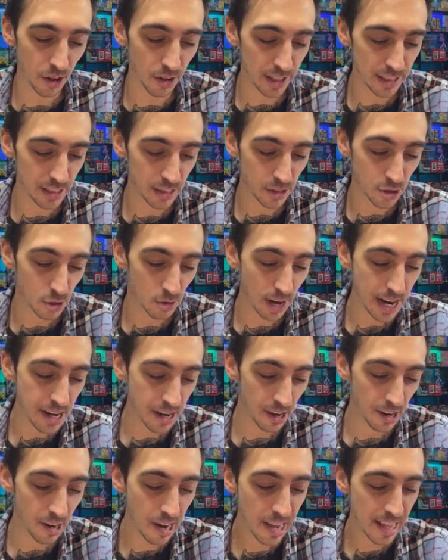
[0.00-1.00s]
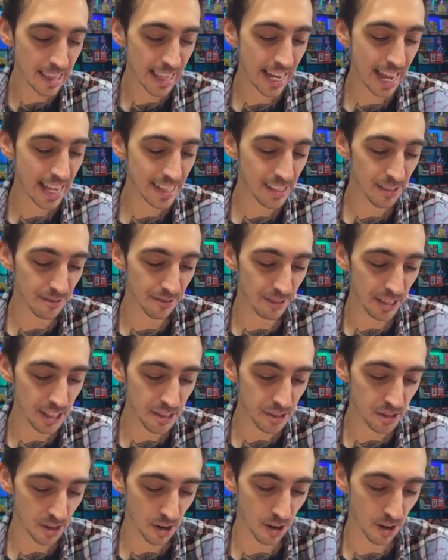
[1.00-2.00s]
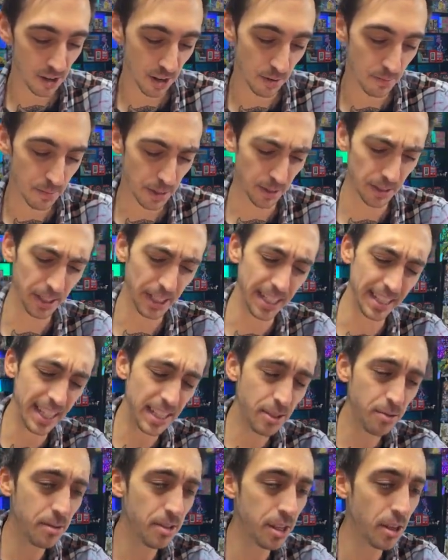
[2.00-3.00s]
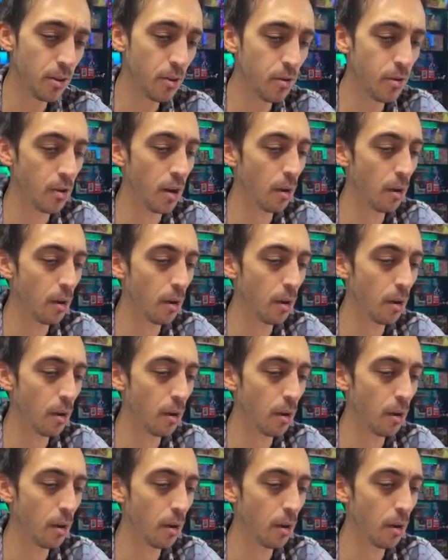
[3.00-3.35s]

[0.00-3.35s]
It's a trainer that has a V-Star ability. That's really cool.